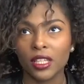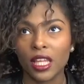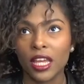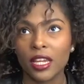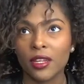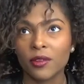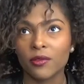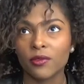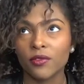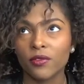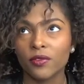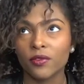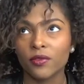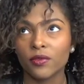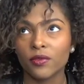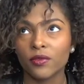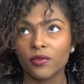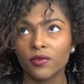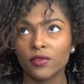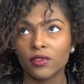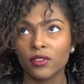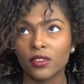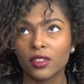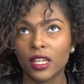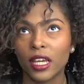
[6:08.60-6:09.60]
life
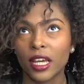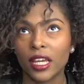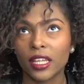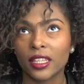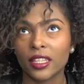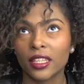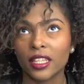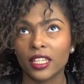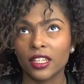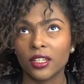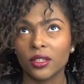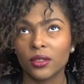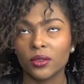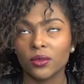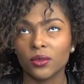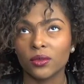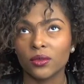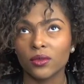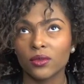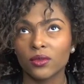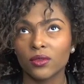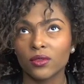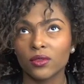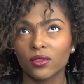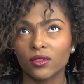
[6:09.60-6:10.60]
that they don't
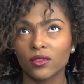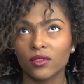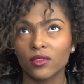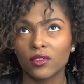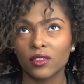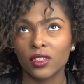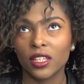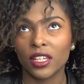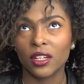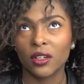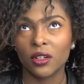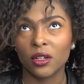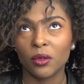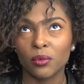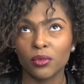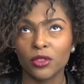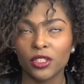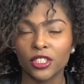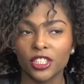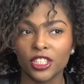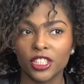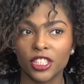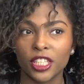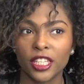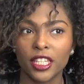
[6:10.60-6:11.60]
they don't
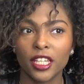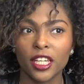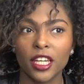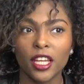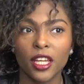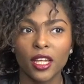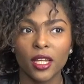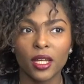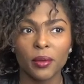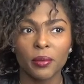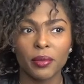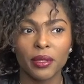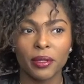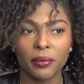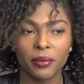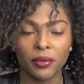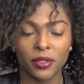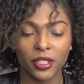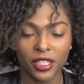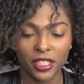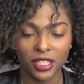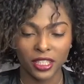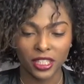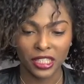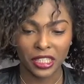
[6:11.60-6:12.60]
appreciate. People
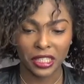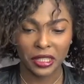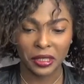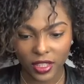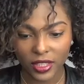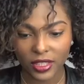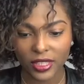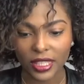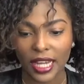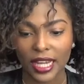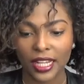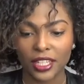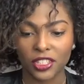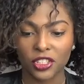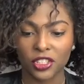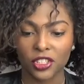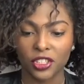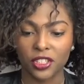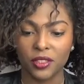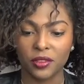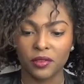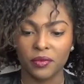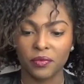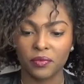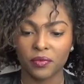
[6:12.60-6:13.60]
need to, to
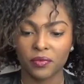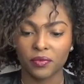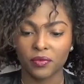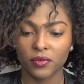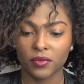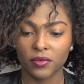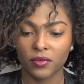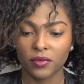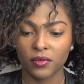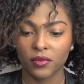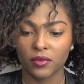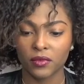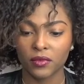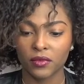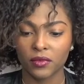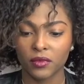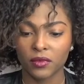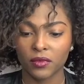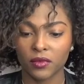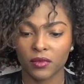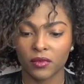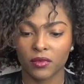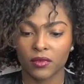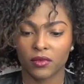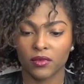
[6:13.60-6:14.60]
actually
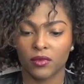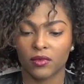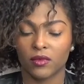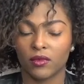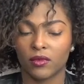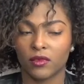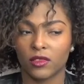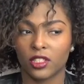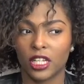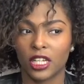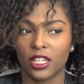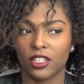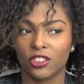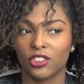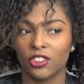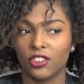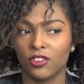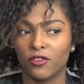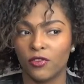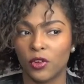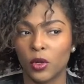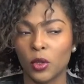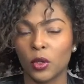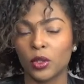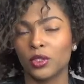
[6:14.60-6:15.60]
to actually
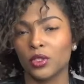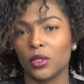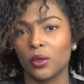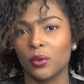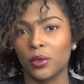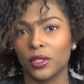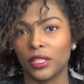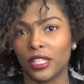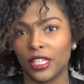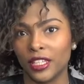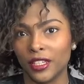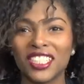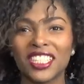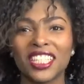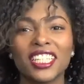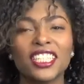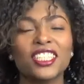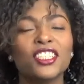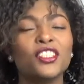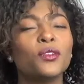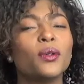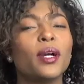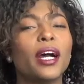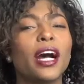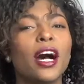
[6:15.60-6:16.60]
focus on what they, they
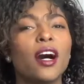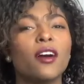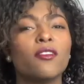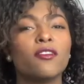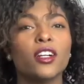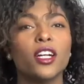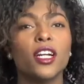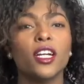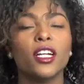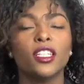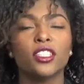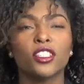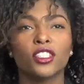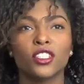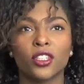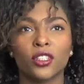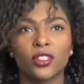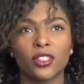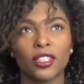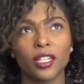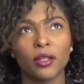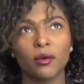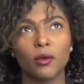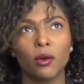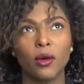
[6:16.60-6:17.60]
do have
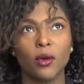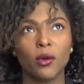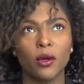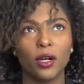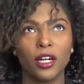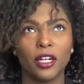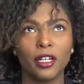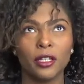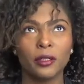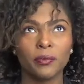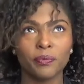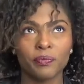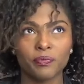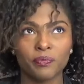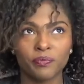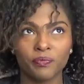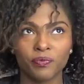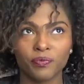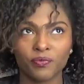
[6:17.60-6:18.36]
so they won't um,